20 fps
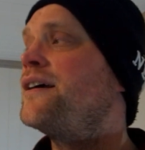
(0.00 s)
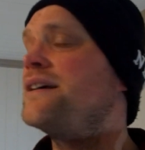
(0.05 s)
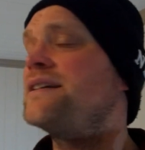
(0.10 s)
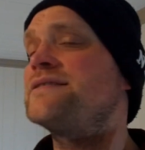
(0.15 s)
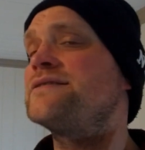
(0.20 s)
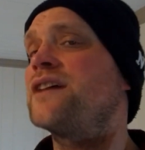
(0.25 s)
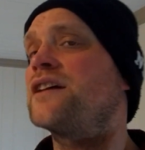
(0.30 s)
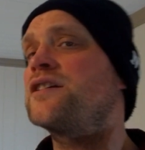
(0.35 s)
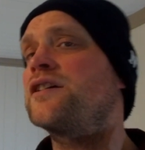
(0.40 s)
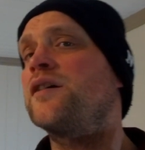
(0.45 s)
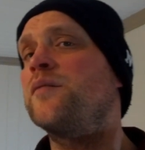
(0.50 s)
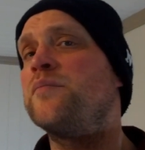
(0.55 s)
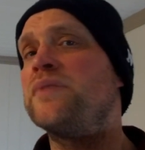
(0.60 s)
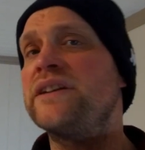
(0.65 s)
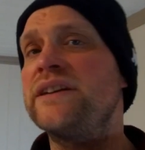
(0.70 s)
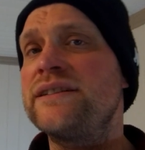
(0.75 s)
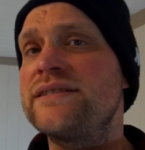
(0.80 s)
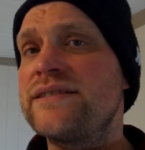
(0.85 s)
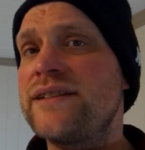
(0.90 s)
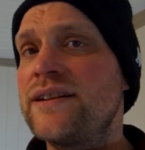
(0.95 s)
It's not a
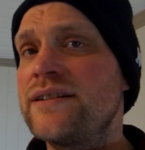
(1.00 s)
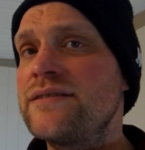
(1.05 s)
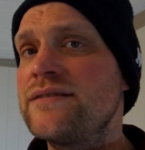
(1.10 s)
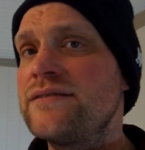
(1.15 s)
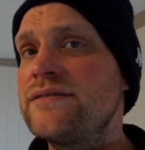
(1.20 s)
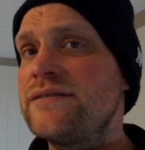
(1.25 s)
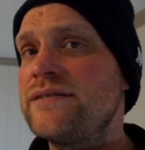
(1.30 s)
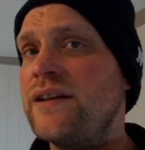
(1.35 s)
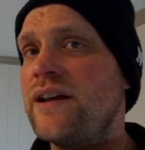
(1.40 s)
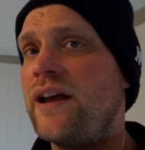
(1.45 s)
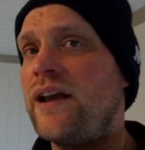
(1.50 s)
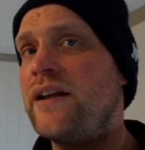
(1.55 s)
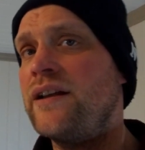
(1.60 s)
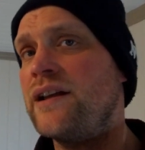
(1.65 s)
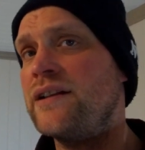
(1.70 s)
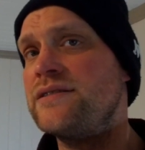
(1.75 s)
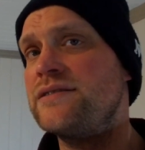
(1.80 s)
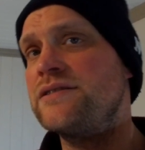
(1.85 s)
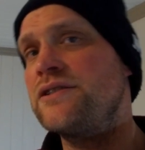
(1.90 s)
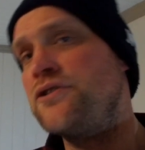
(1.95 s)
complete sentence, and
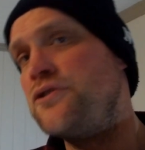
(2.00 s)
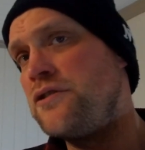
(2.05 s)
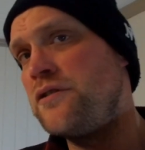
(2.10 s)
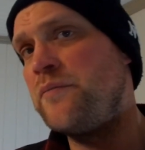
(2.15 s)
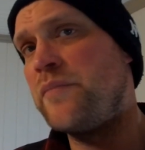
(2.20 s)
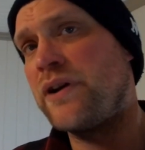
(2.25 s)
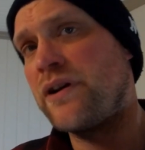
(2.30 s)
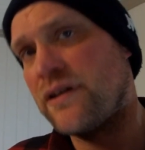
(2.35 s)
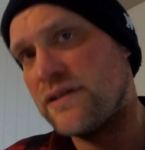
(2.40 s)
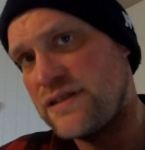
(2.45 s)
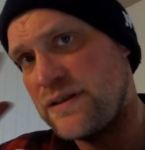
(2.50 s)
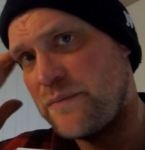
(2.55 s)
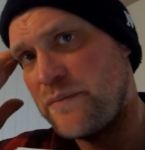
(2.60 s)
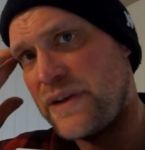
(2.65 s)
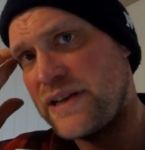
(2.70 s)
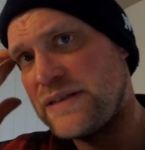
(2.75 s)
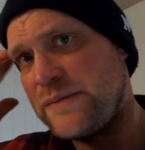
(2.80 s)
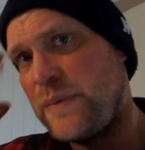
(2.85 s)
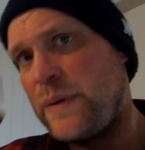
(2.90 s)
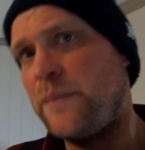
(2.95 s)
that's good because it
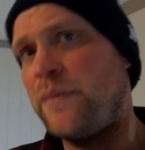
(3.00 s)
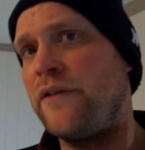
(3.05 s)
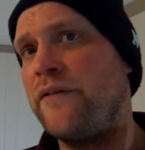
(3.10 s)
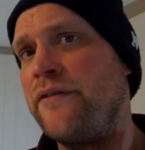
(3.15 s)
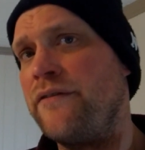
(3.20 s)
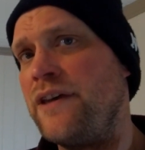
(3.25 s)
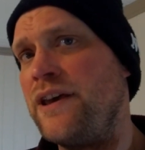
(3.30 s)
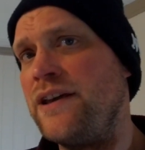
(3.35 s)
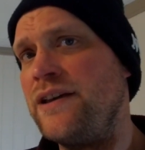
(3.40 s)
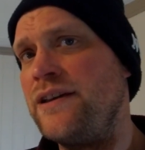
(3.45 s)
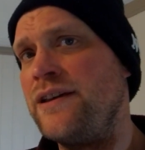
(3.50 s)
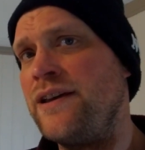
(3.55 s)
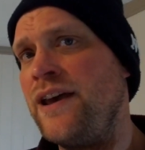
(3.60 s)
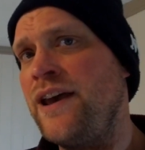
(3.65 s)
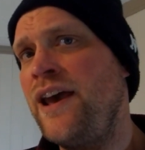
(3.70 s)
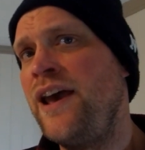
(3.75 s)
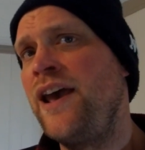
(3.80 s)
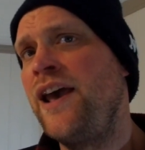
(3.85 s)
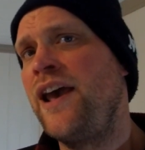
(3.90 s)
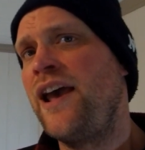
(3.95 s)
makes people think.
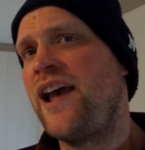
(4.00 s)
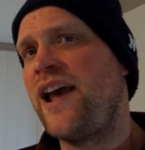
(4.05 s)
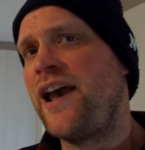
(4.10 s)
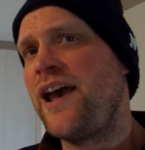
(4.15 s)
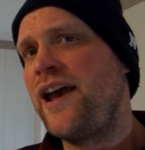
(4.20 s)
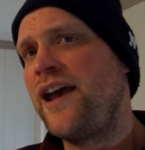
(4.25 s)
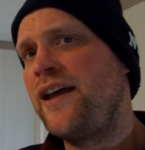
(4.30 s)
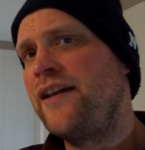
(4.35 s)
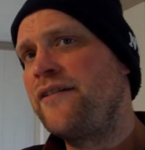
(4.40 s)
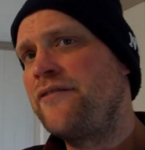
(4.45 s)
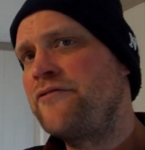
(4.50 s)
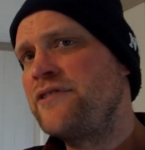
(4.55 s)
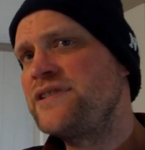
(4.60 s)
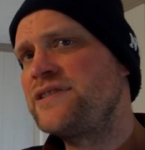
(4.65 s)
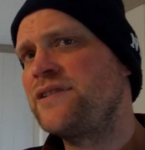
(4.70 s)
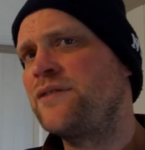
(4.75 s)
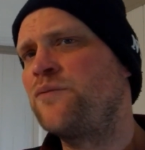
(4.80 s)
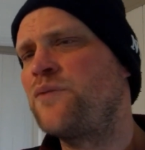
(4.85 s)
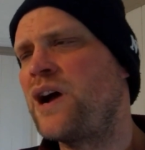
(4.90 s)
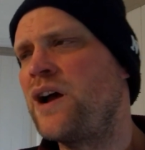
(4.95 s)
And the
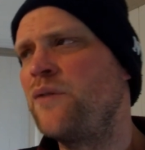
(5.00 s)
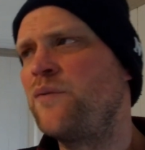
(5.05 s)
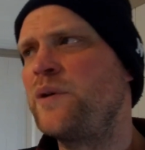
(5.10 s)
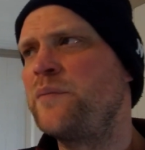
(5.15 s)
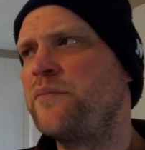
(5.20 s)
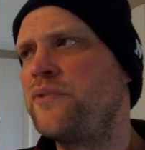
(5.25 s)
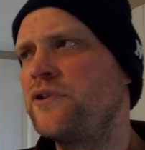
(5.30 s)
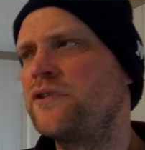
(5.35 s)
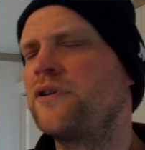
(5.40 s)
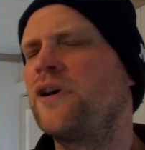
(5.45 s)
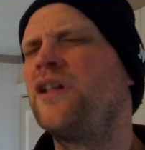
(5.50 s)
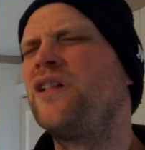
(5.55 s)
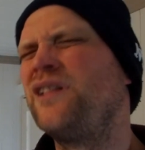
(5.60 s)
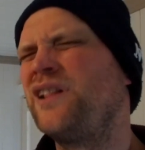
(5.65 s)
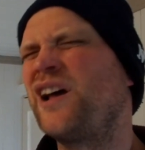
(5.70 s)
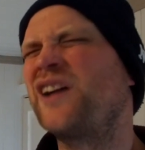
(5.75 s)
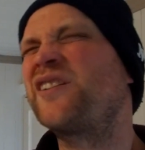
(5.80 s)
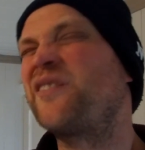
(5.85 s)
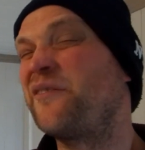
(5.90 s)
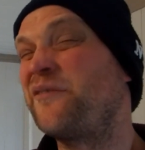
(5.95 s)
reason why we put a
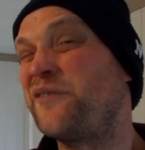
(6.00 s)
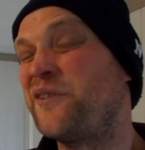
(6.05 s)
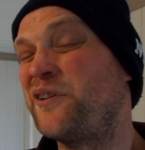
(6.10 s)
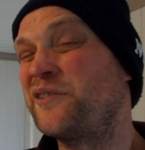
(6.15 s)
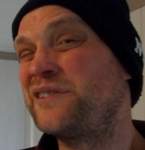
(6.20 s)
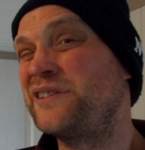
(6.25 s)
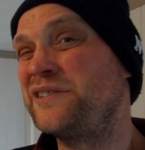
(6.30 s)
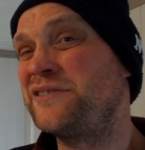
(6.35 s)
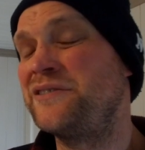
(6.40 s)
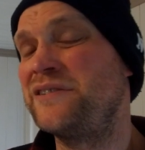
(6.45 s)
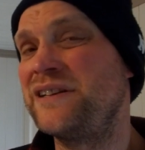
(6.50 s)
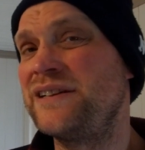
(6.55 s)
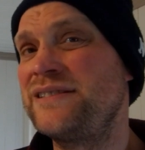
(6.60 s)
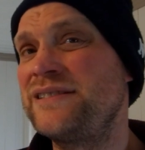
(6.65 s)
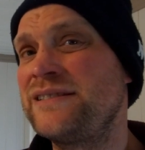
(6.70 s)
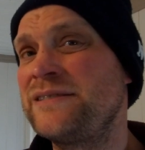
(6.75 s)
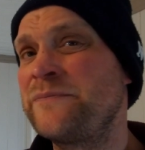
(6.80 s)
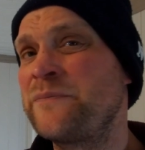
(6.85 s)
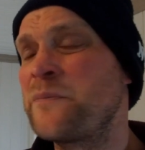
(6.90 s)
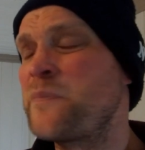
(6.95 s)
lot of thought into
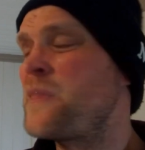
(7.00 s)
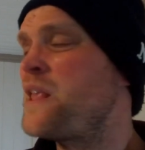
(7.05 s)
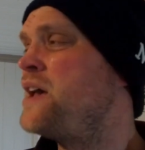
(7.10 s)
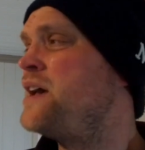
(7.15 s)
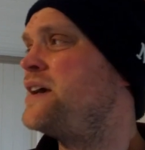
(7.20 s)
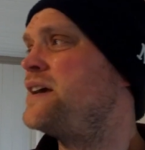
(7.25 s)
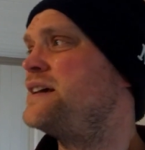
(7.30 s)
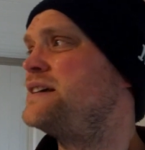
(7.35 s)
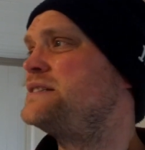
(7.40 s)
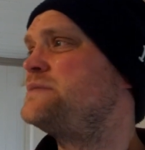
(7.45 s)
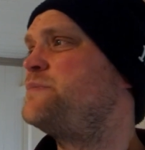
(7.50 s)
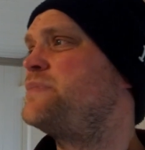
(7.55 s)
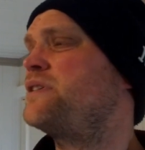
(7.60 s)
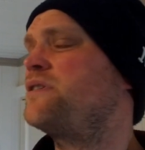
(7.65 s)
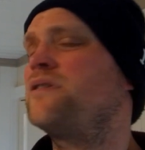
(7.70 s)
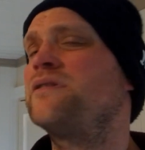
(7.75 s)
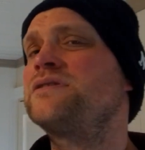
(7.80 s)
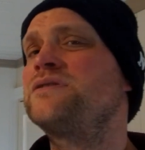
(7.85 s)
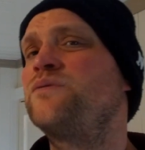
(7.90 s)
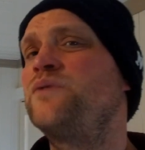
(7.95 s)
this is
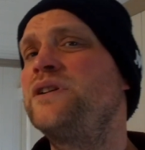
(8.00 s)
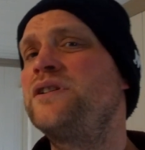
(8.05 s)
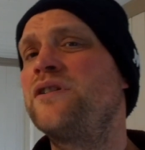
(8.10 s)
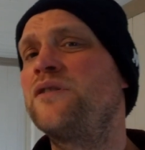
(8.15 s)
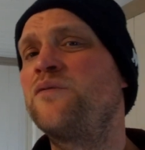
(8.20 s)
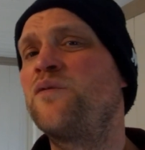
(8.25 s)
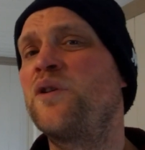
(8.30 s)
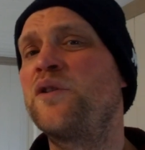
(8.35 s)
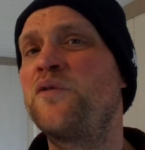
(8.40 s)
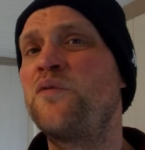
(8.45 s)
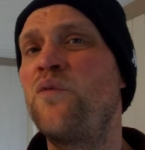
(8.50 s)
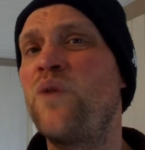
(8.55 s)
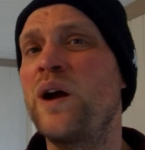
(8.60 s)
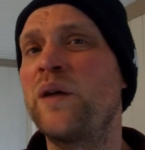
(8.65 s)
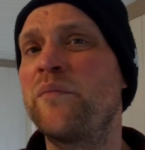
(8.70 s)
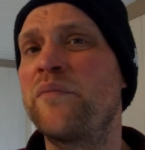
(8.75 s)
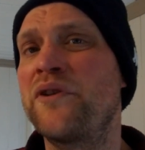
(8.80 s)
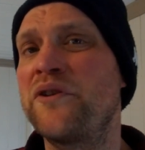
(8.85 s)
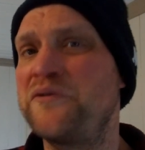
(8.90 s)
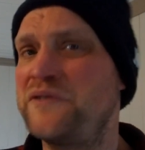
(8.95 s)
because we don't want one
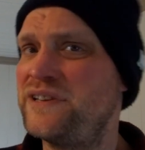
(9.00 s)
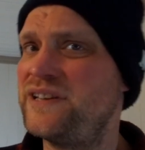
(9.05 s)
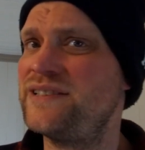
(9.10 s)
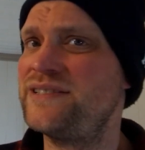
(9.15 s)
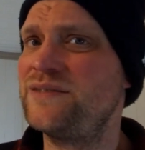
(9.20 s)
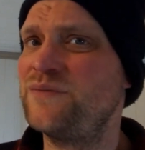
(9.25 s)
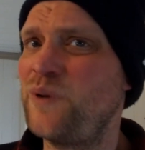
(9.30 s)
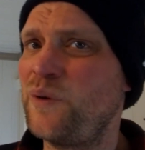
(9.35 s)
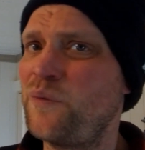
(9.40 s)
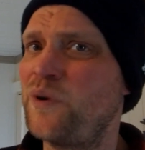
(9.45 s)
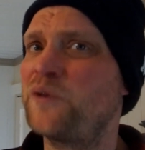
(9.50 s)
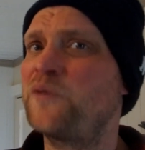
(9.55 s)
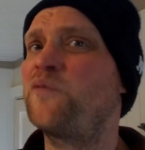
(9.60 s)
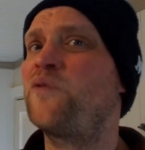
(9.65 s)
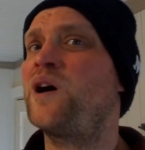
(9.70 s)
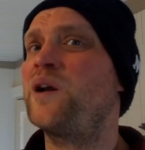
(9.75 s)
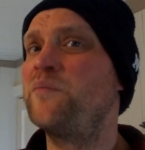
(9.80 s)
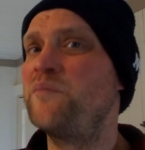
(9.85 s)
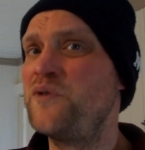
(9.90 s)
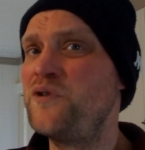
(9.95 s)
protest, we want
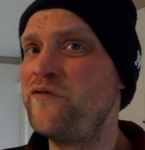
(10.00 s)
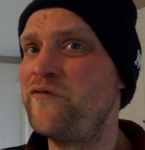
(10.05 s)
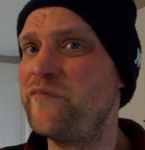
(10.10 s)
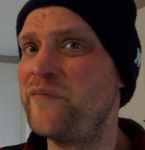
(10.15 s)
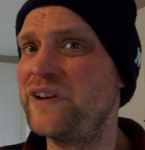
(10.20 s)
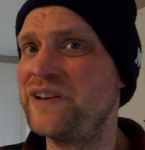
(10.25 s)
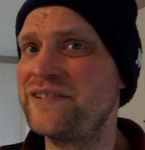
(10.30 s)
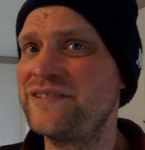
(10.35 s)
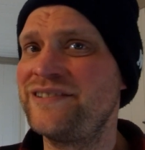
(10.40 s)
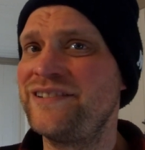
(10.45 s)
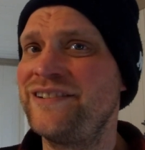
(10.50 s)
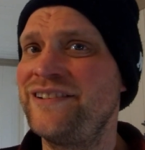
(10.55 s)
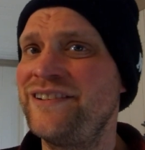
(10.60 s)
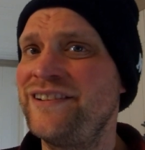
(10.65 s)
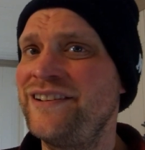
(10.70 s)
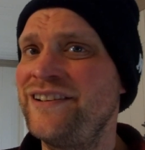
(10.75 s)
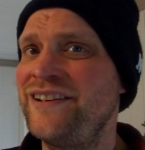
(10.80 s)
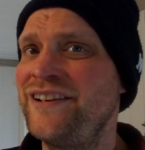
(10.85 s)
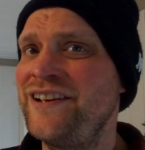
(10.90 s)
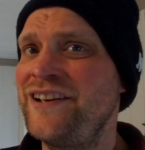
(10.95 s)
one movement.
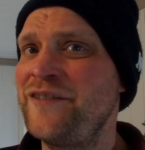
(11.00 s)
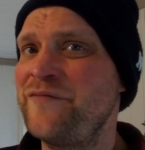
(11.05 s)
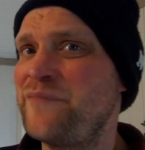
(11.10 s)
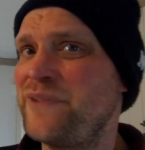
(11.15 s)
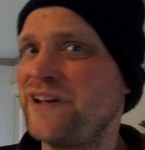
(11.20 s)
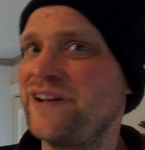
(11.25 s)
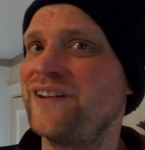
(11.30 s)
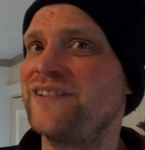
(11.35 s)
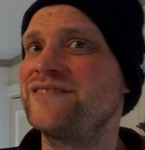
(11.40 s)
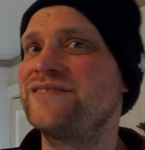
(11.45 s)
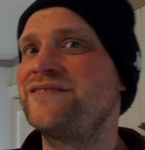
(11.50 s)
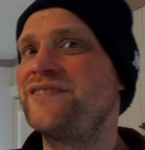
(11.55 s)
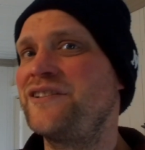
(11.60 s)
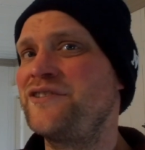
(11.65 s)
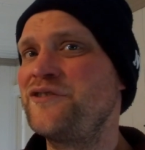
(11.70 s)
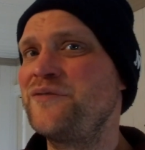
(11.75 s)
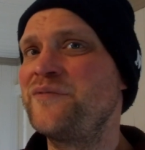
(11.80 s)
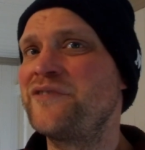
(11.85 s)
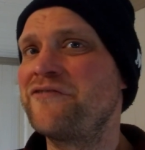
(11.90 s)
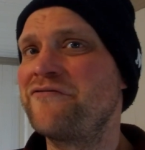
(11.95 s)
Because the
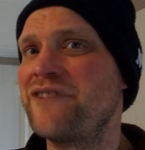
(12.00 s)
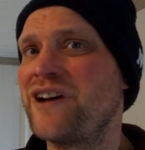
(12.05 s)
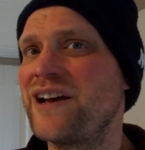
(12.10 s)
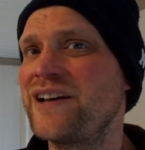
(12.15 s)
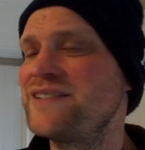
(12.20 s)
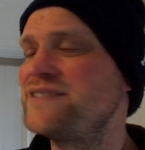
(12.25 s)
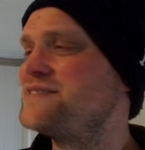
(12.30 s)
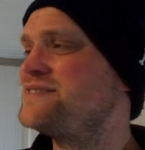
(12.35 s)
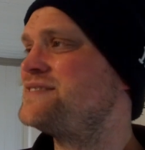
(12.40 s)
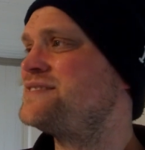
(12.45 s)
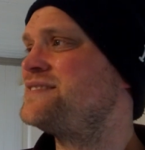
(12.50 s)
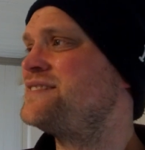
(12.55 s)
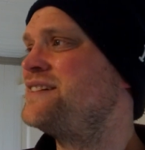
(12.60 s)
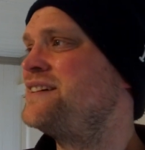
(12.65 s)
human rights